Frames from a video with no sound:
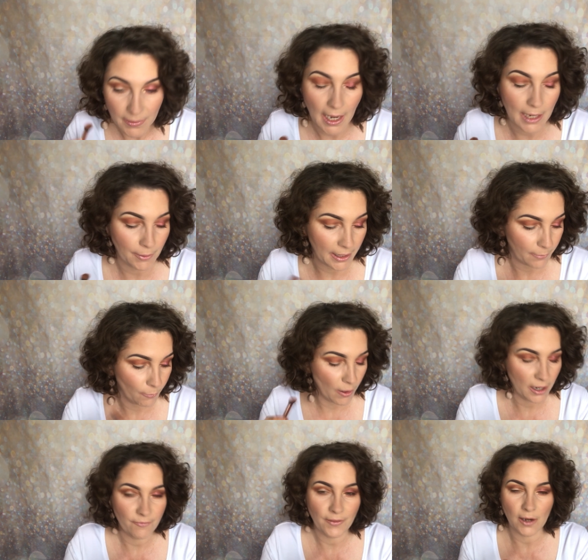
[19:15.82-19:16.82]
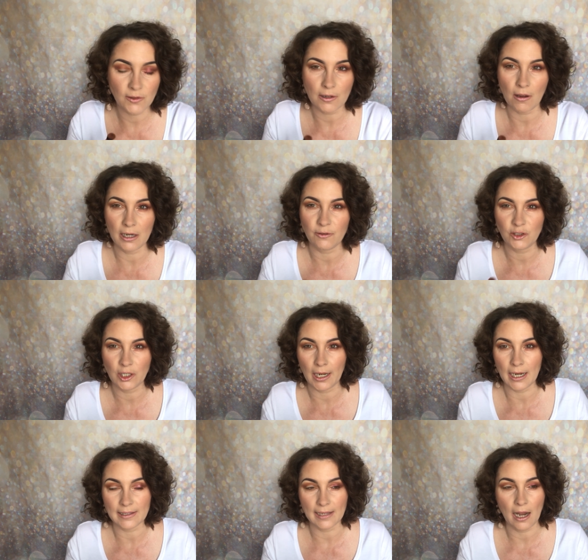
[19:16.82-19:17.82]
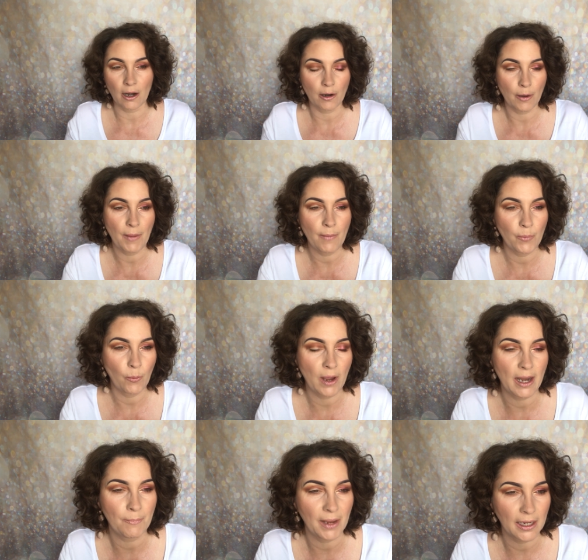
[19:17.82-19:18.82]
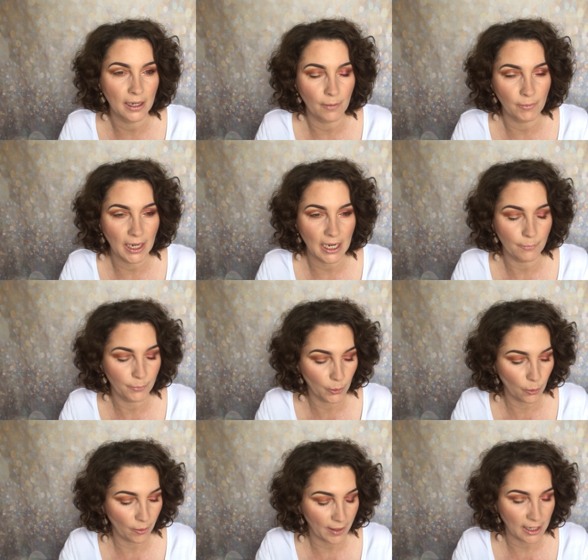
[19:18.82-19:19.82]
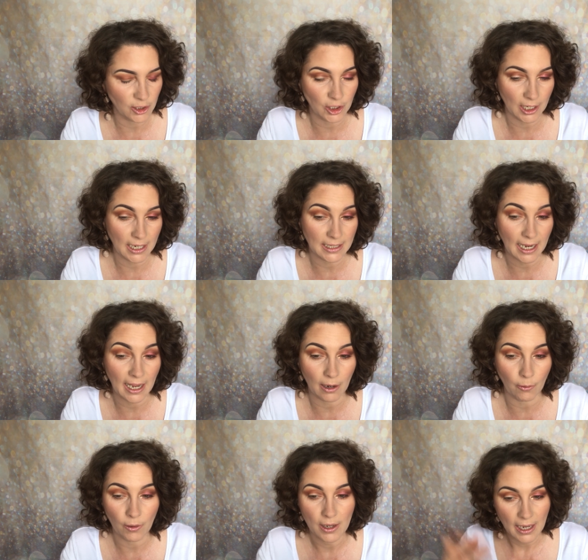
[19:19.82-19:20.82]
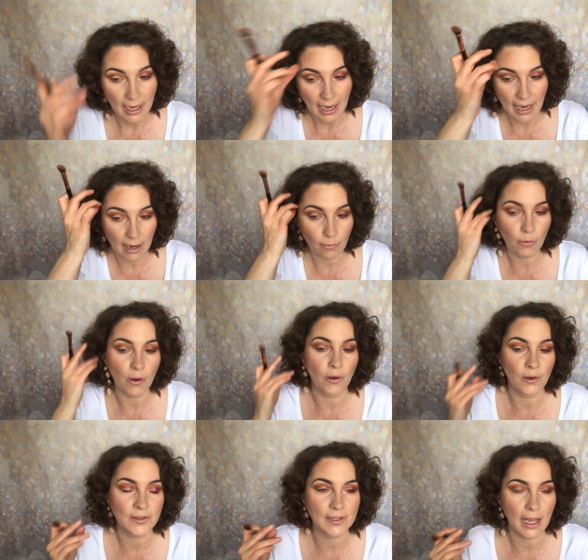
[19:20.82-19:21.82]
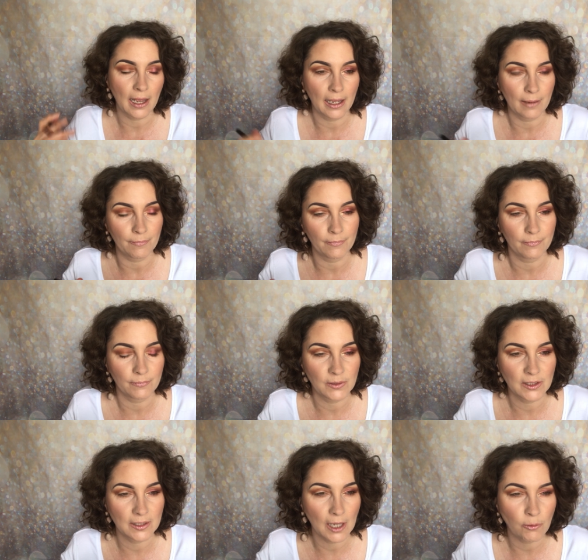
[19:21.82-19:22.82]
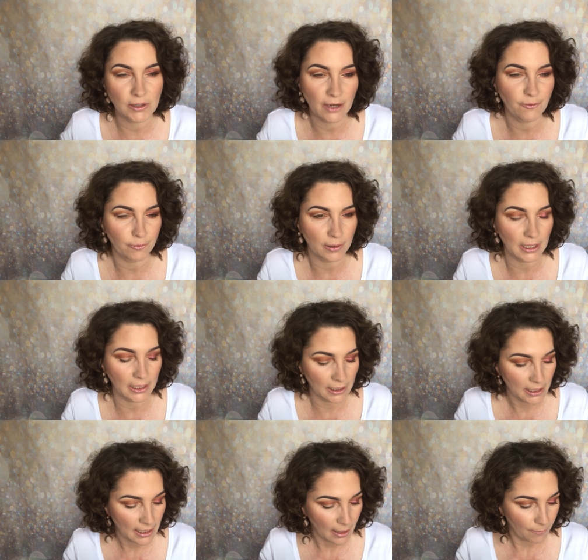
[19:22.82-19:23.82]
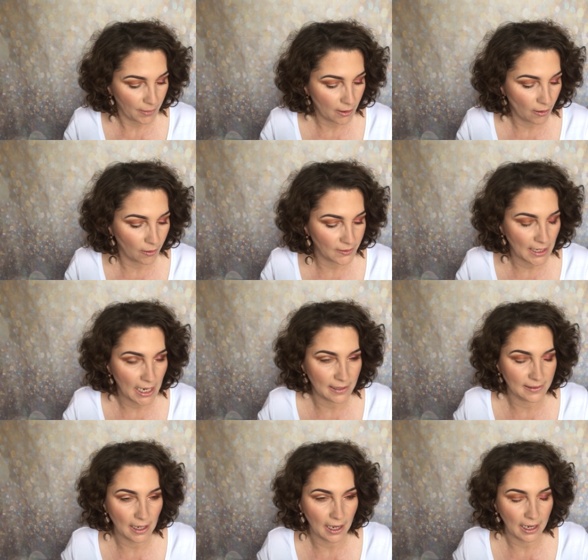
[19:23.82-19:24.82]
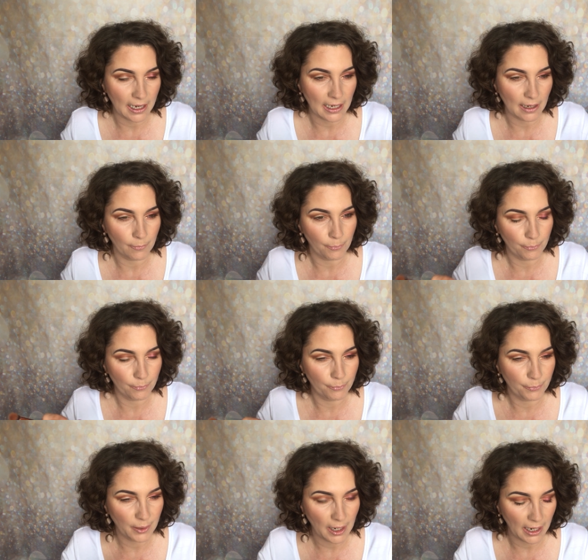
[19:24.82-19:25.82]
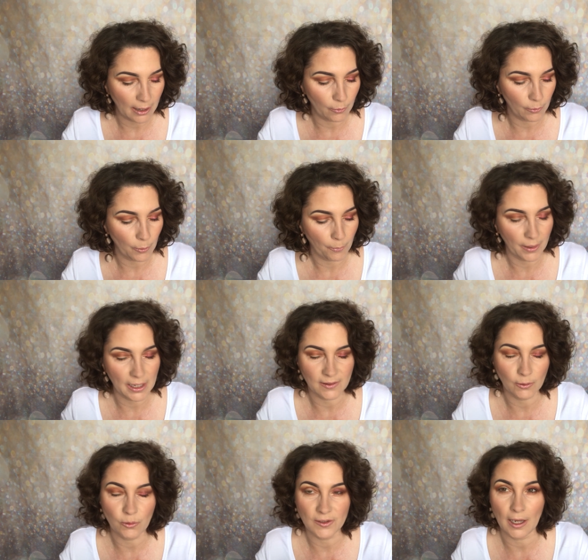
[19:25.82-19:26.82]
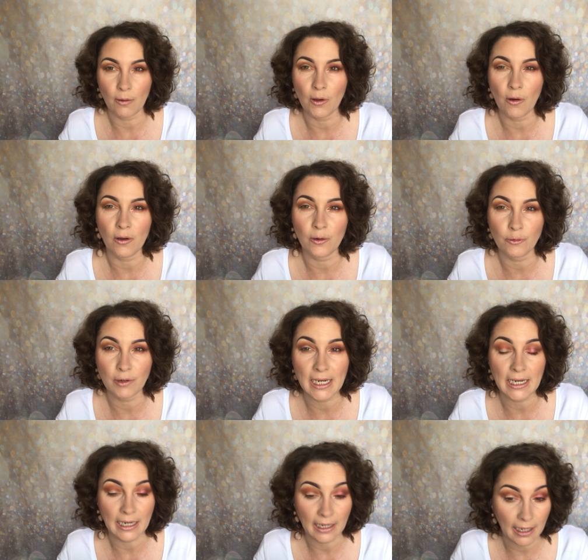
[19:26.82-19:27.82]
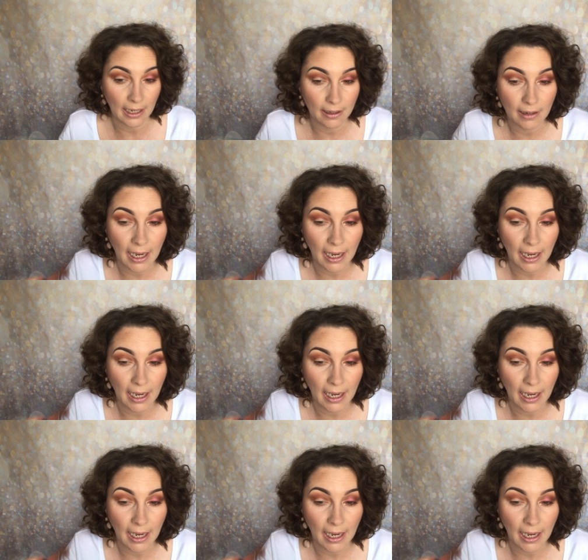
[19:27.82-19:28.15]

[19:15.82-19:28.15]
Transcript: Anyway, one of those kind of shades. And I remember when Makeup Geek brought that shade out, it was um, so different because it's a brown, but it's also got green in it.